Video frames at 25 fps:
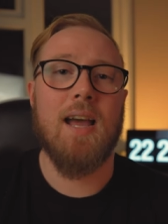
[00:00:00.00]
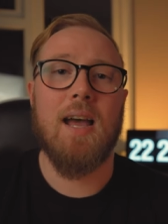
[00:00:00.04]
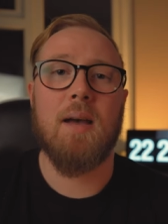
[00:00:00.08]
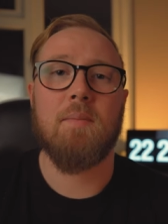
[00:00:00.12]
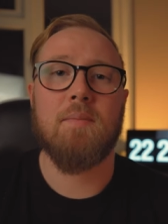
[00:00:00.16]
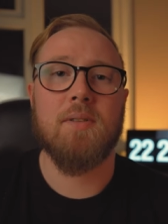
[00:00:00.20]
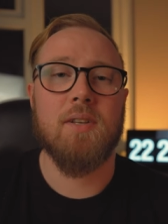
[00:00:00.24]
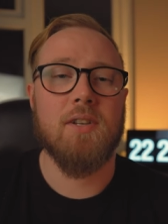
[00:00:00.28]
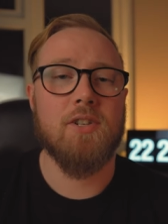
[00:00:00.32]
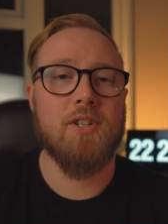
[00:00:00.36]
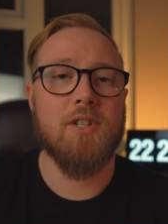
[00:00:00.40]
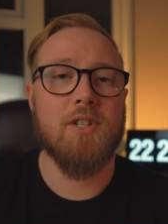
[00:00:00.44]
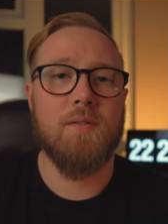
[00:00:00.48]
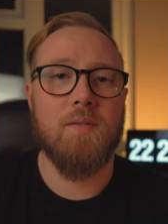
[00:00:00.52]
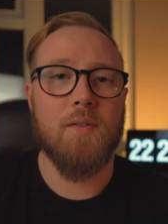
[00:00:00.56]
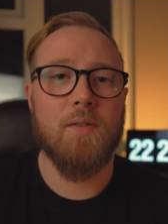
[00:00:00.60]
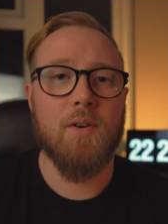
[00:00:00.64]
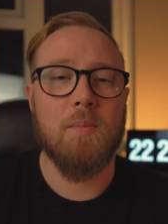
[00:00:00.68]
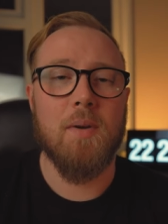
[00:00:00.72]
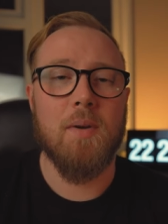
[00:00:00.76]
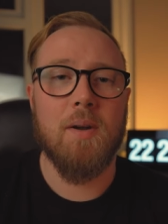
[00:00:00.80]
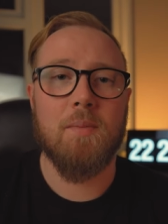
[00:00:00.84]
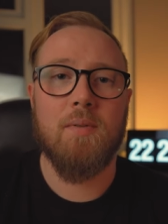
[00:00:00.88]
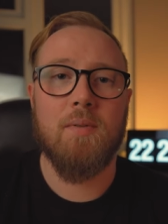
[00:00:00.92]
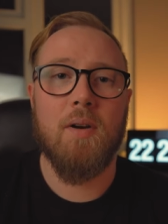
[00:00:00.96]
app such as
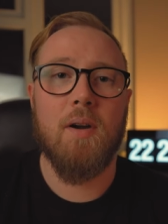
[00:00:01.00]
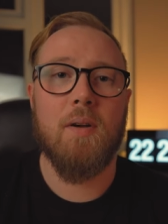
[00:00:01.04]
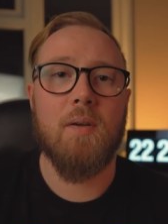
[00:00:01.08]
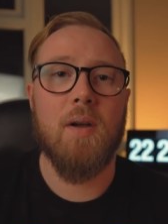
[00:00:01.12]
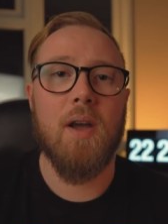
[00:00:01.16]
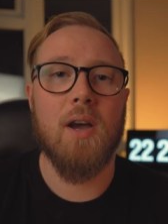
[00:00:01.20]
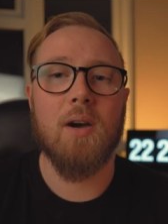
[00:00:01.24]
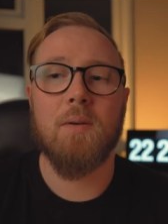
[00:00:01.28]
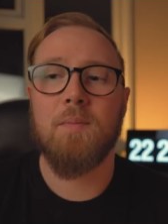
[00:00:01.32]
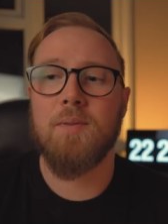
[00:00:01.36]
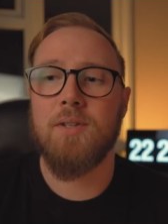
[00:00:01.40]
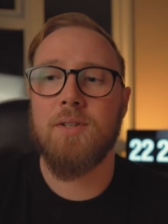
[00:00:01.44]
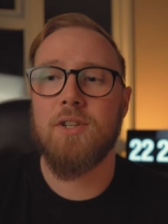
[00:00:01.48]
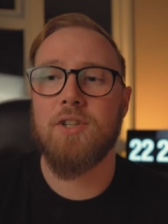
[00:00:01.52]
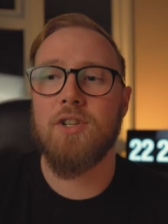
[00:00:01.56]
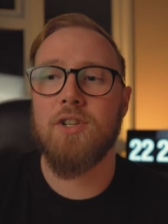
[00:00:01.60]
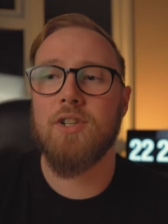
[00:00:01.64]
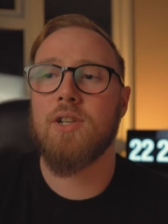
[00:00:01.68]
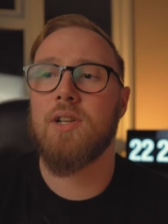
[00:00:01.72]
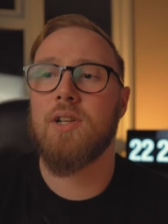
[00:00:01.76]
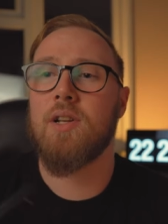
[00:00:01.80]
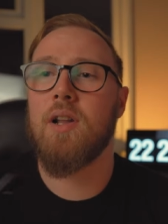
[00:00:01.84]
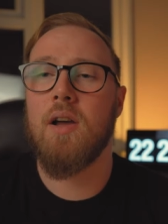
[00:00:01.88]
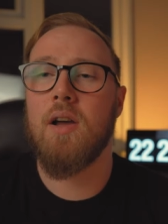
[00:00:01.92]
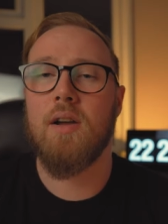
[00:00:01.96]
Filmic Pro helps you
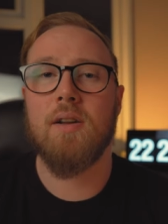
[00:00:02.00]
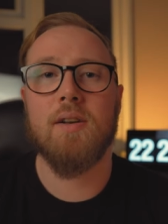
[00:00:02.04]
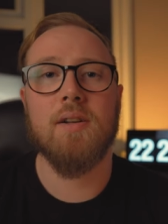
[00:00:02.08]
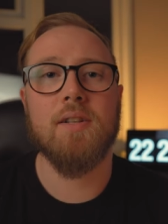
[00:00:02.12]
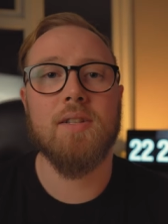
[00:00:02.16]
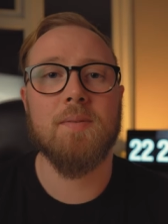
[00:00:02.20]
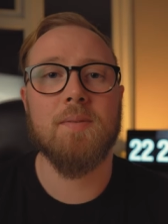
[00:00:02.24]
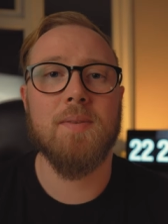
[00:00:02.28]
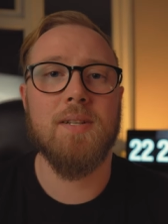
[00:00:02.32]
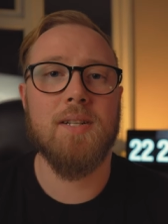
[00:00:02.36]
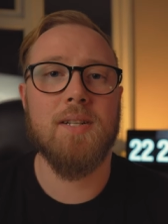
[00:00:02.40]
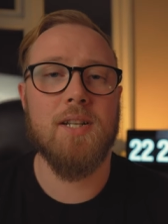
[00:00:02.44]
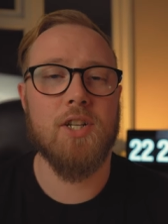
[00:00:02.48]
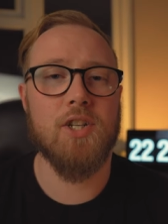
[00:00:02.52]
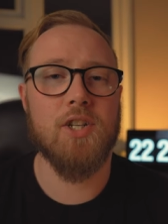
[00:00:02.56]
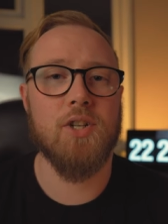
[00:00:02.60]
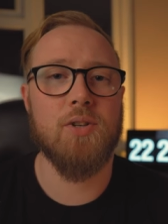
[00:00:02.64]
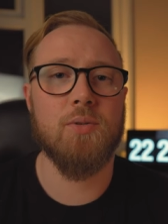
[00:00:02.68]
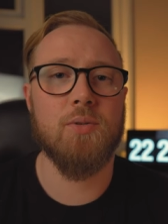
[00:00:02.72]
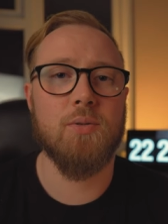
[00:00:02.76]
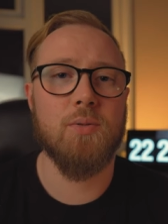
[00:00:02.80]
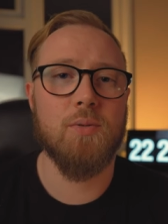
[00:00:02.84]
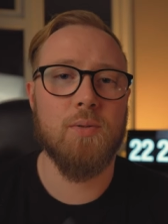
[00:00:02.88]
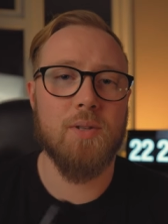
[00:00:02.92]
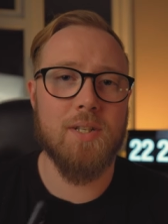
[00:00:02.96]
just learn some
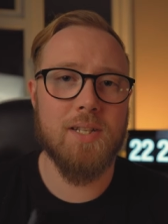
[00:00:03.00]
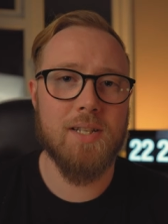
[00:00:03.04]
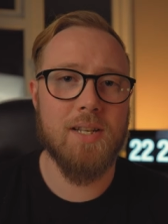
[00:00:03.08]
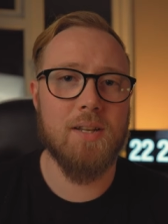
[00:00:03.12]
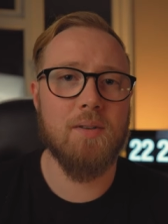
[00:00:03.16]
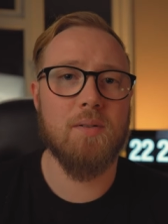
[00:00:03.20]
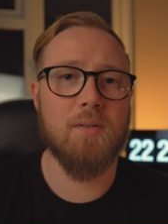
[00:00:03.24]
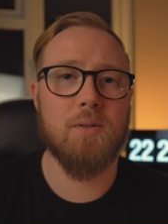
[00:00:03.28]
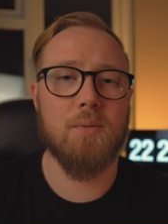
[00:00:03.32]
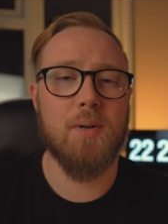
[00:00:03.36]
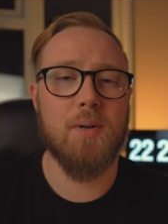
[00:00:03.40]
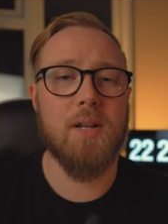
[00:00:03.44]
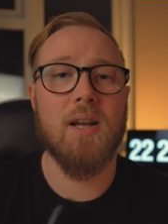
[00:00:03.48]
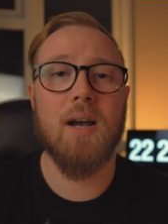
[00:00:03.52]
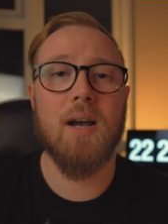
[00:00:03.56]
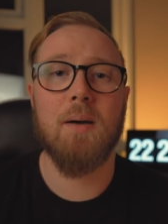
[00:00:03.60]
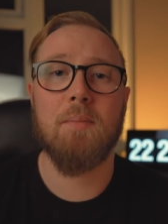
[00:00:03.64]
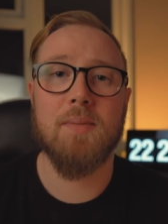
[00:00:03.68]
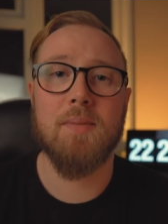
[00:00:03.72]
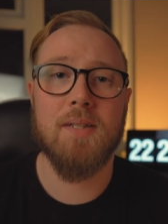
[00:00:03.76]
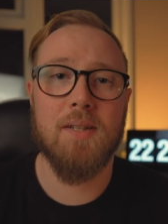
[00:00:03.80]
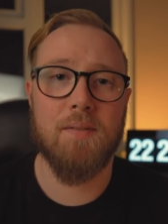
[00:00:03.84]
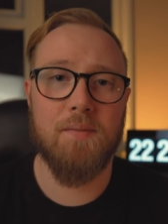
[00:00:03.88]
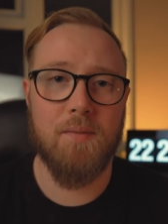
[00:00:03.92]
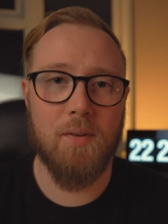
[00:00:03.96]
additional skills when it
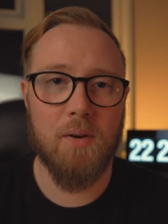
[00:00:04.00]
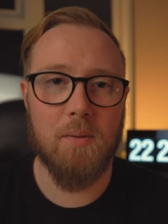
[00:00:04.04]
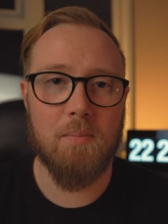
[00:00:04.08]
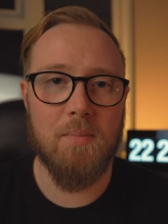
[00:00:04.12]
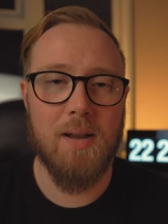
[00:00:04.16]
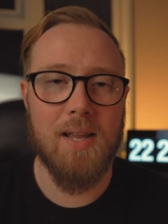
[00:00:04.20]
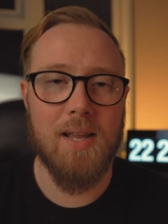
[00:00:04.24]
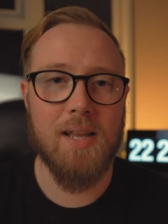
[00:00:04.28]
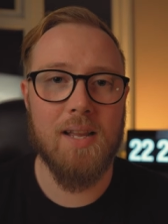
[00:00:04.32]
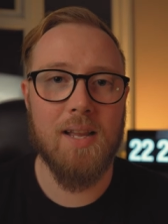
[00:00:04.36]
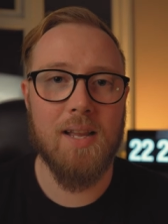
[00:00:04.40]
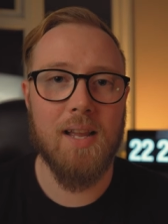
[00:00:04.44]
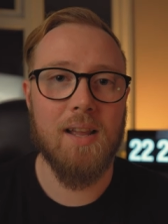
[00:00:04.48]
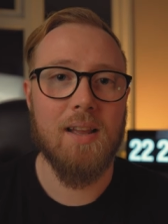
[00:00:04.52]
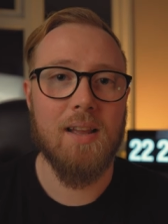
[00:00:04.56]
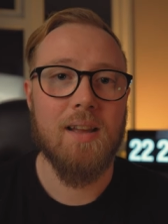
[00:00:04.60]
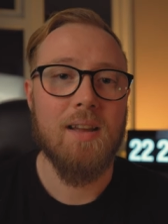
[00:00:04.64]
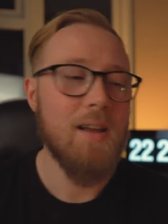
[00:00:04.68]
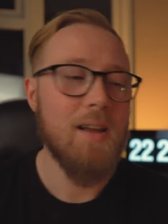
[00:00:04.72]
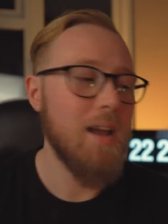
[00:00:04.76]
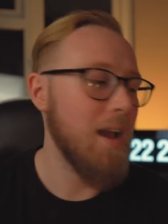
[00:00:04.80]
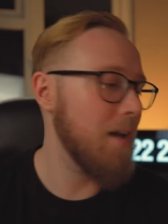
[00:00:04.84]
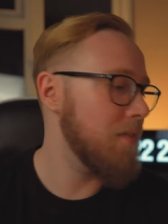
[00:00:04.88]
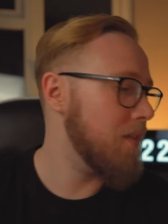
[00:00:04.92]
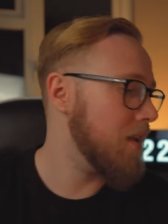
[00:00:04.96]
comes to filmmaking.
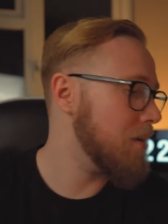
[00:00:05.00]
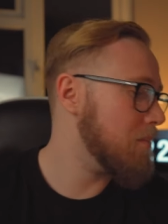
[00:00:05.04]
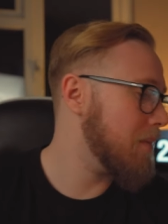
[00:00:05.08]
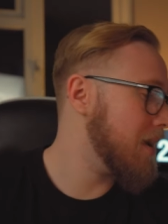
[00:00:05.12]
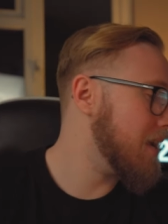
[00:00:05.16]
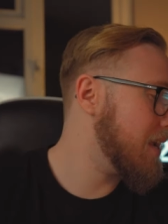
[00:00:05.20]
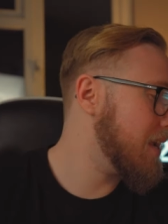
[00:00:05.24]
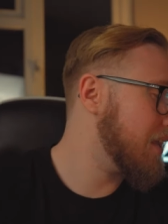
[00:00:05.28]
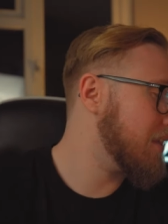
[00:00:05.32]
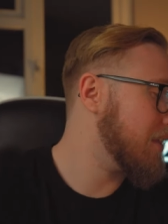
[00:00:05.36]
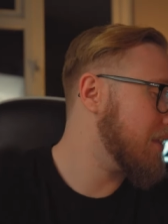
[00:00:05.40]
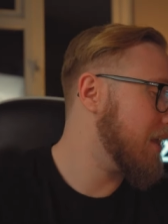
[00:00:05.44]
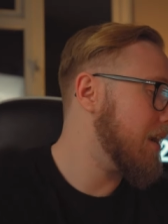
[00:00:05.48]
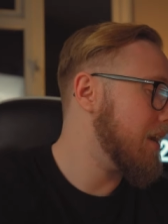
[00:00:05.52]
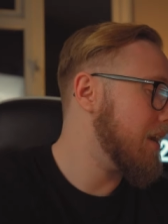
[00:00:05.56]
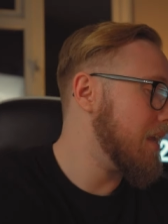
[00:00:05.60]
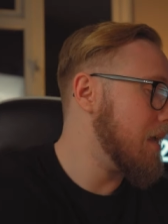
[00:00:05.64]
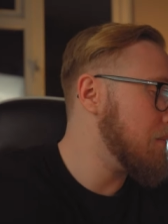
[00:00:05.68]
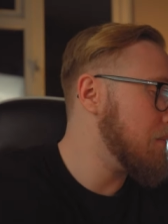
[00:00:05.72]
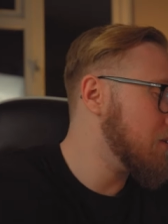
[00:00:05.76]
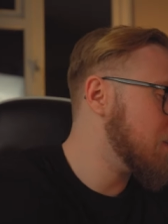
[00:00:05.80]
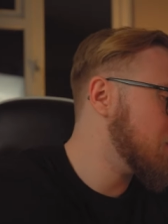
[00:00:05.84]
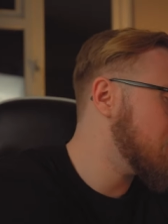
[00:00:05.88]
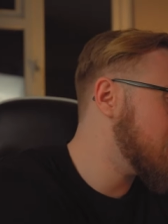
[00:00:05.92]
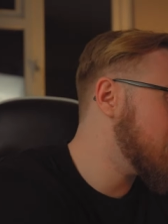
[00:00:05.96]
And then making that
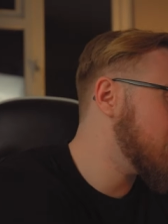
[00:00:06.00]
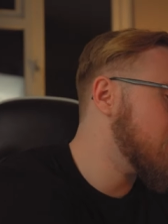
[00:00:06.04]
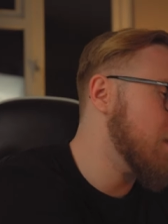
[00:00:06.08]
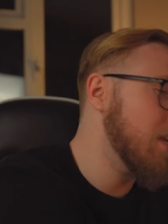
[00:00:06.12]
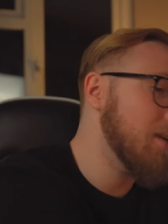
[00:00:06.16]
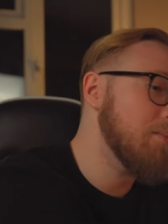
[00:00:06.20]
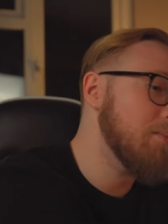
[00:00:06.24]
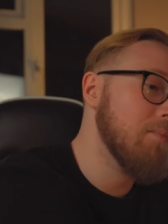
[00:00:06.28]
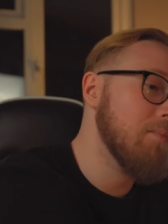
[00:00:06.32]
leap to a cheap